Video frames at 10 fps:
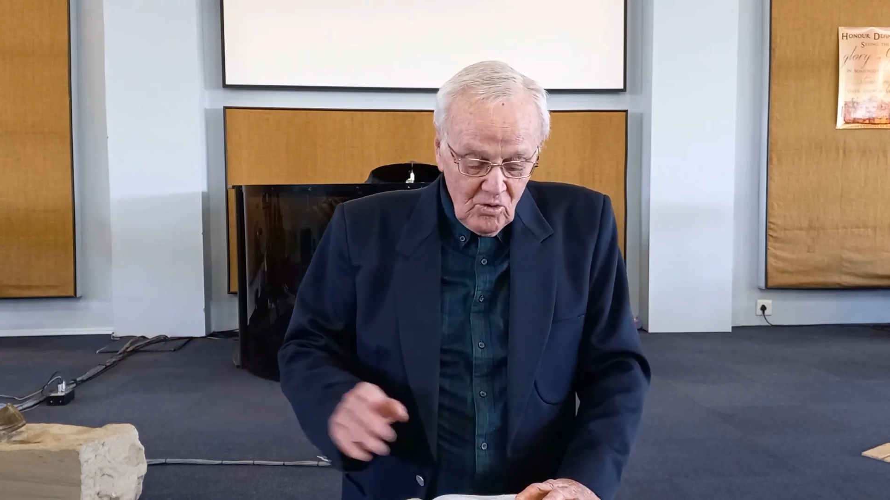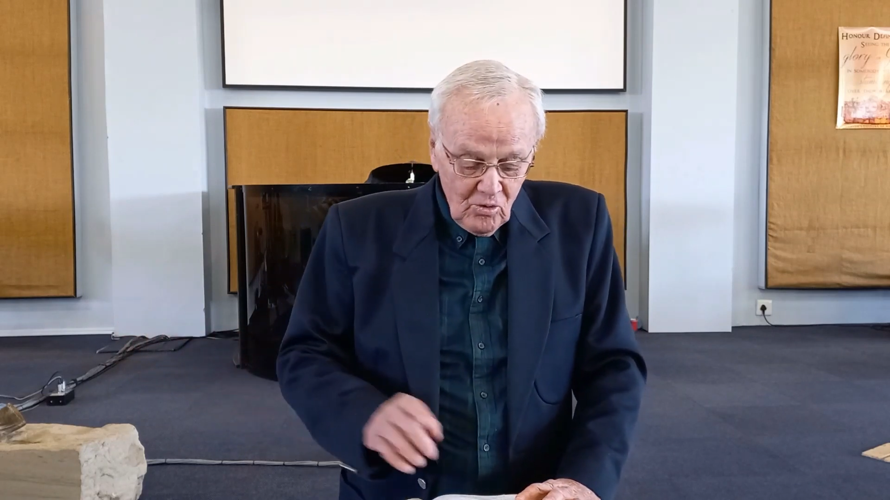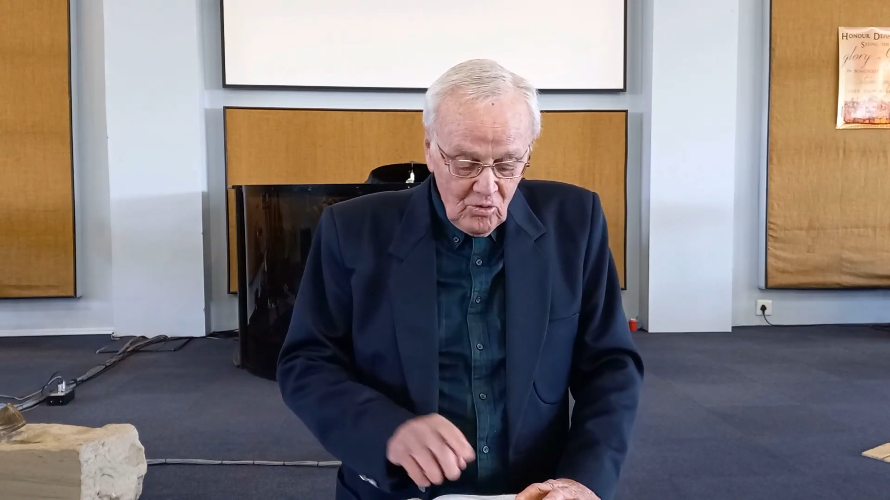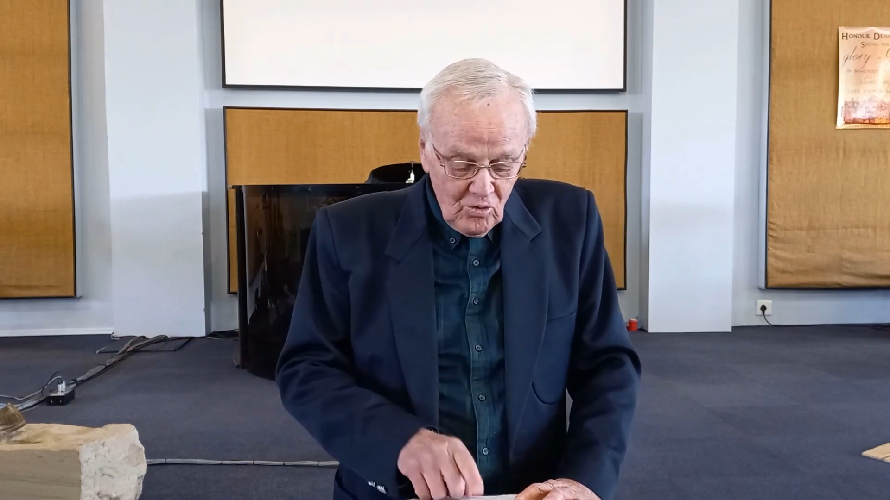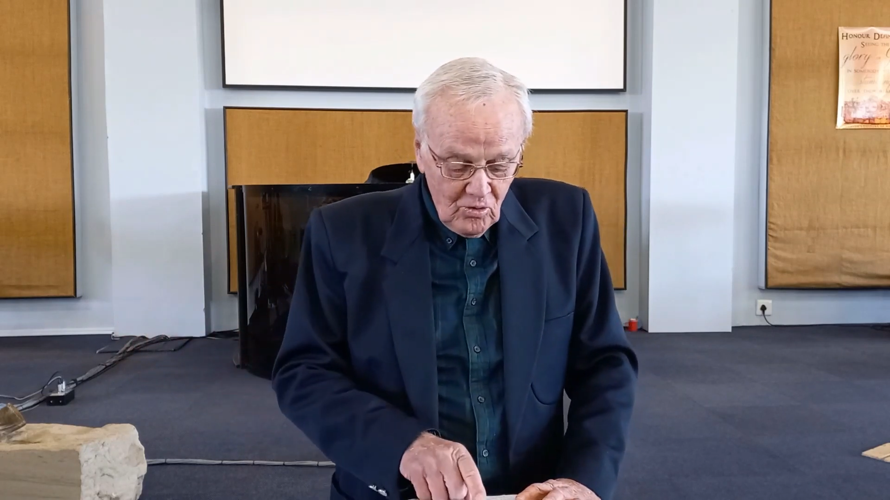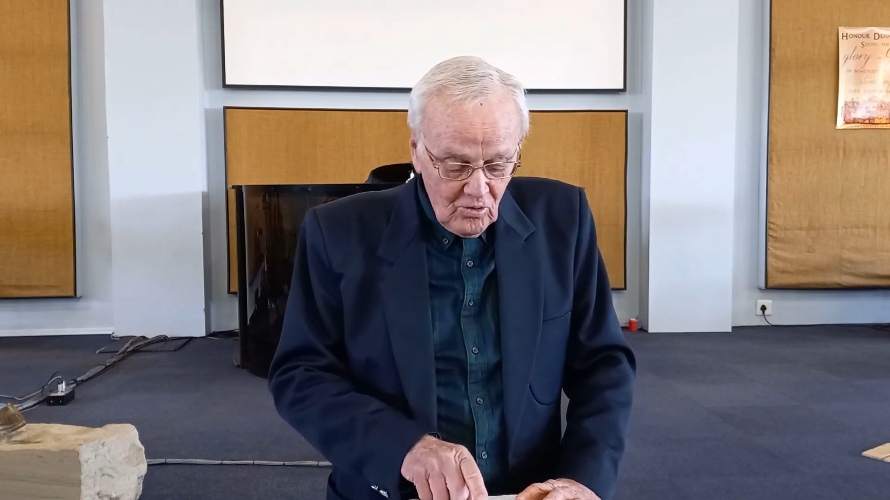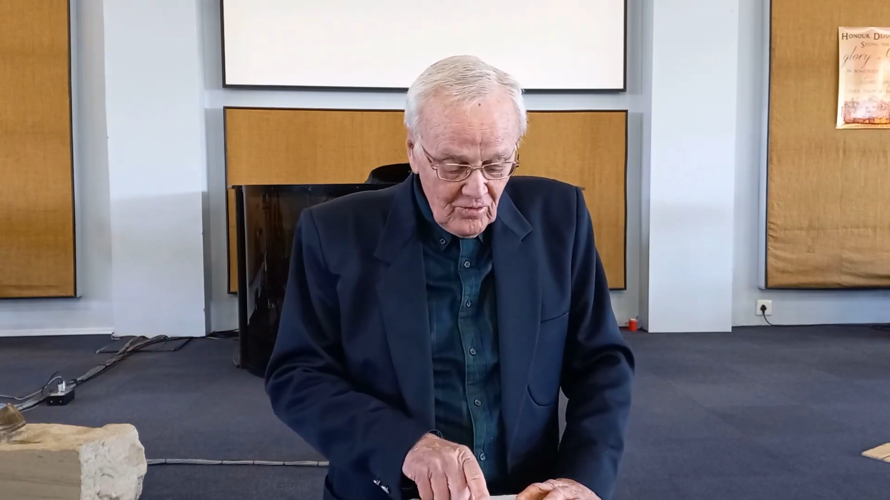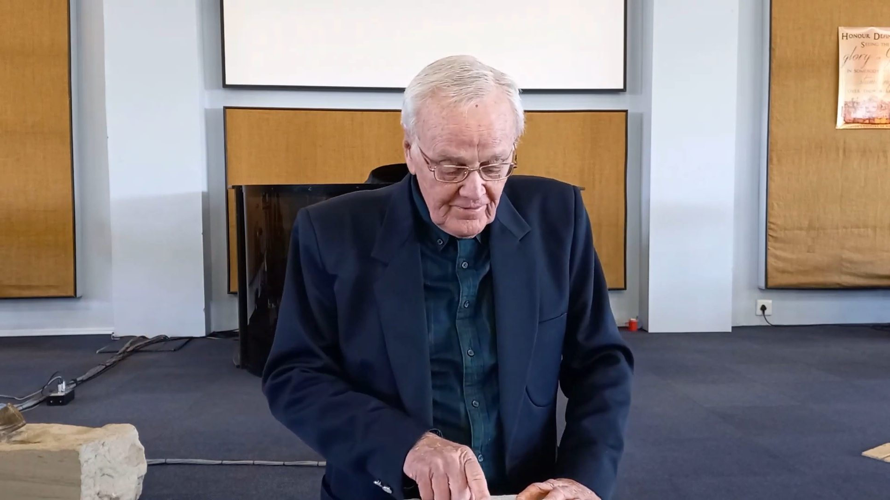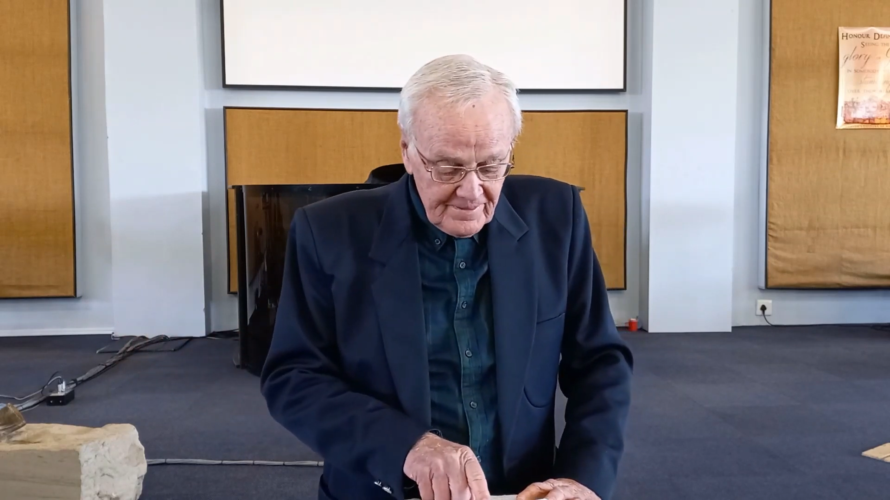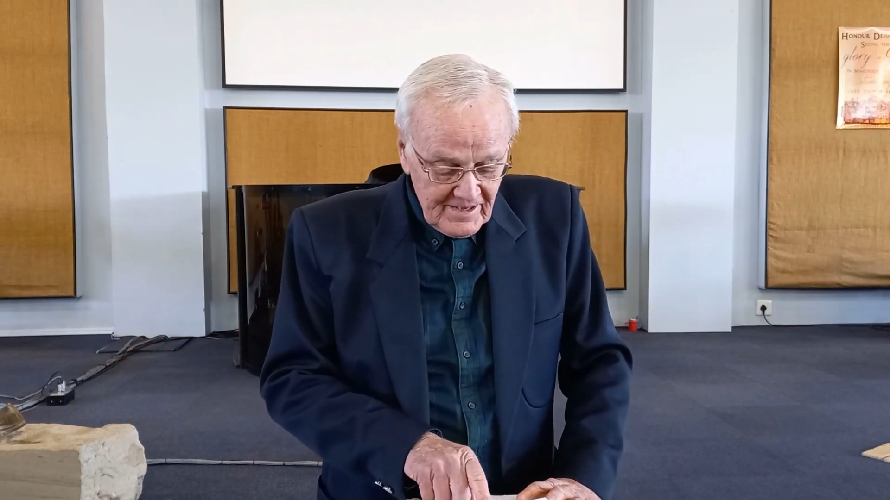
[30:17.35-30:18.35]

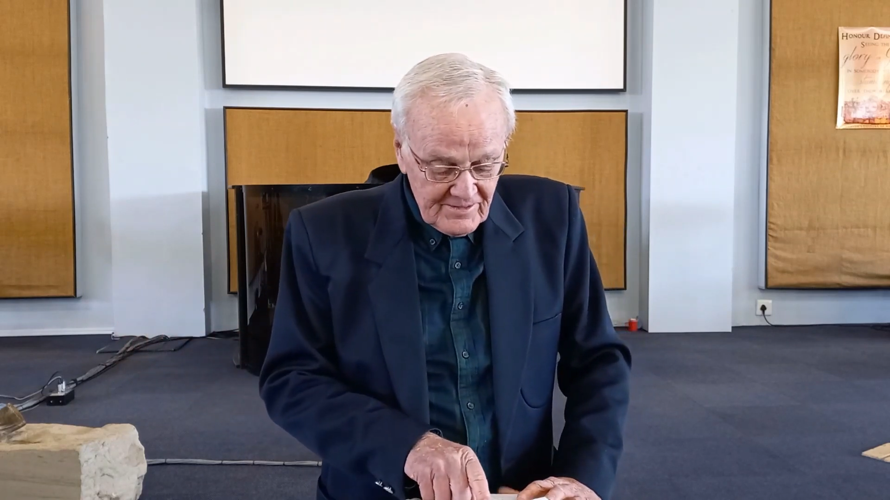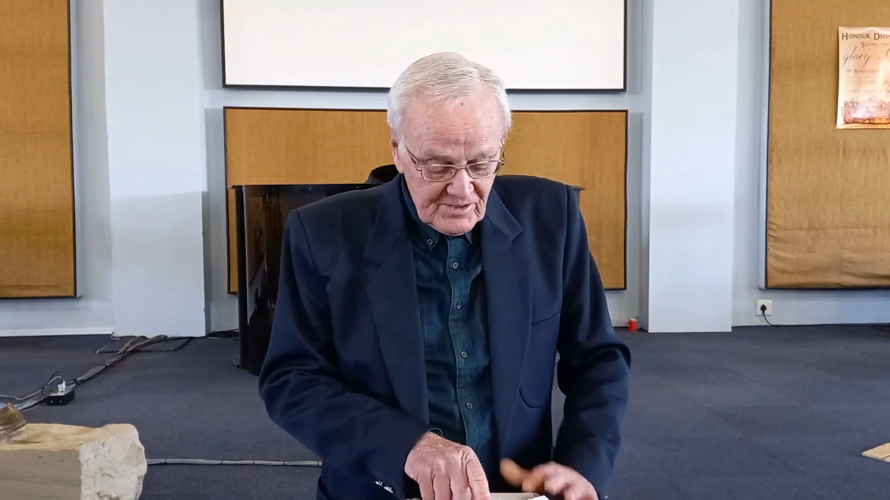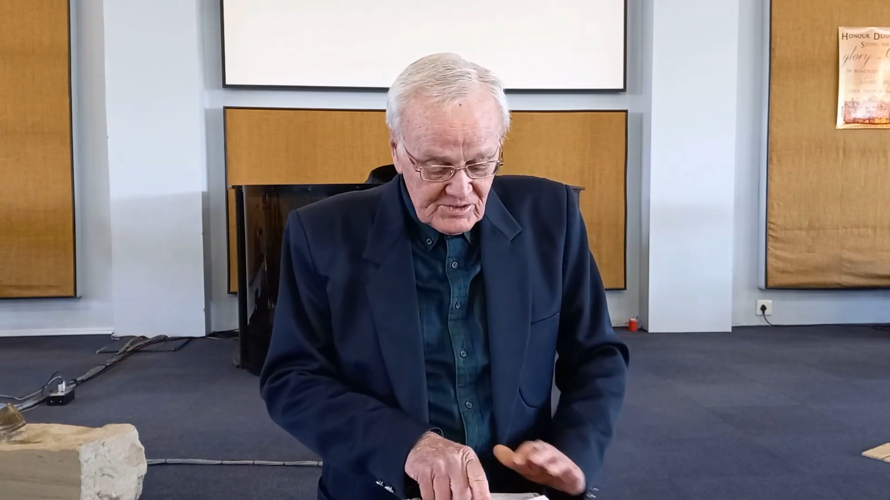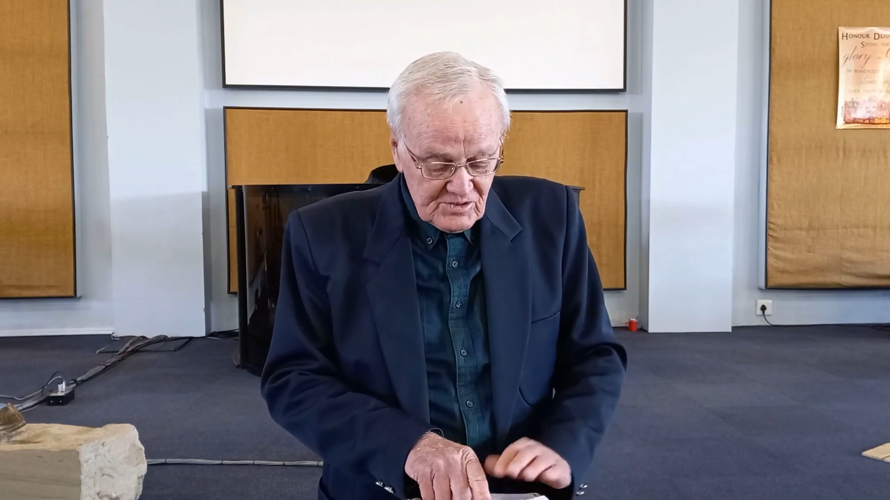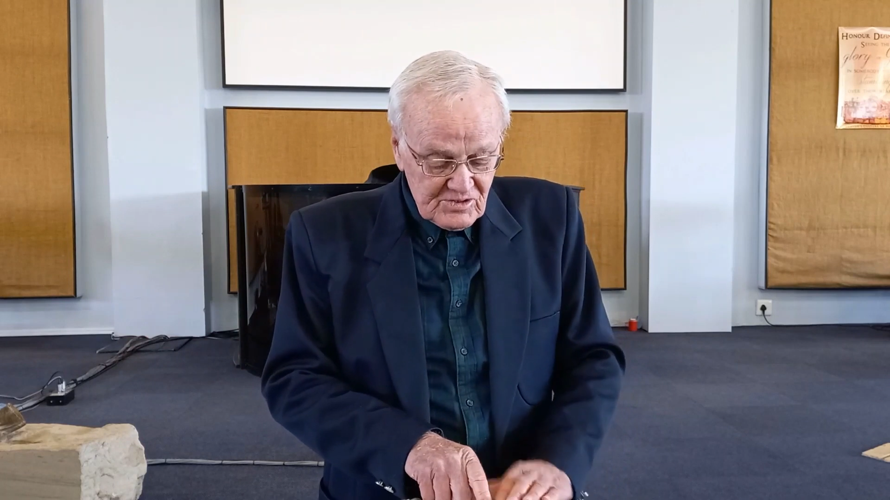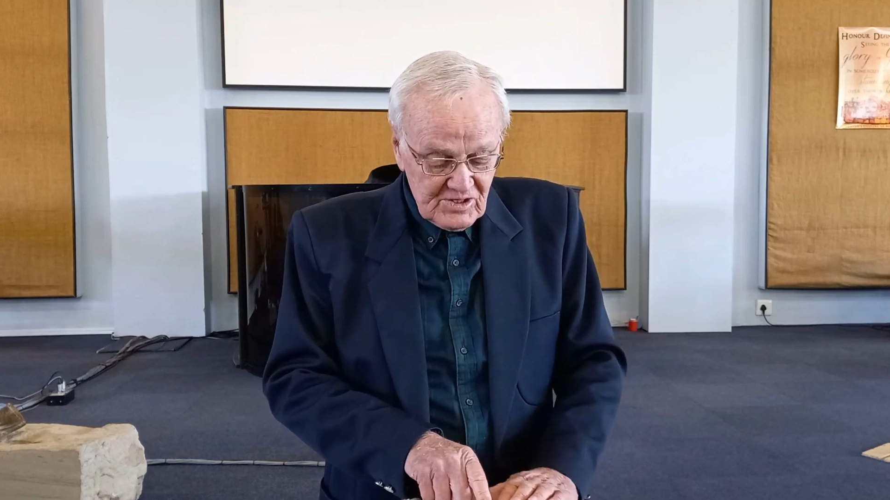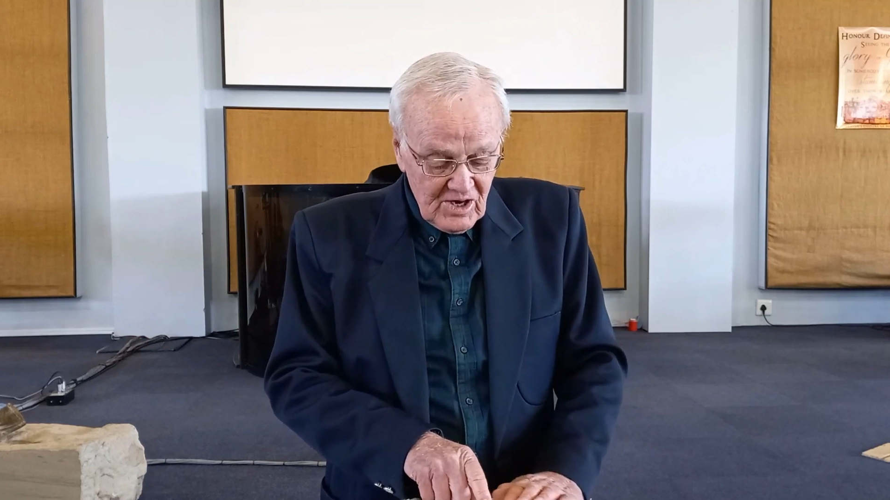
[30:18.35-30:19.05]
Or, and this is the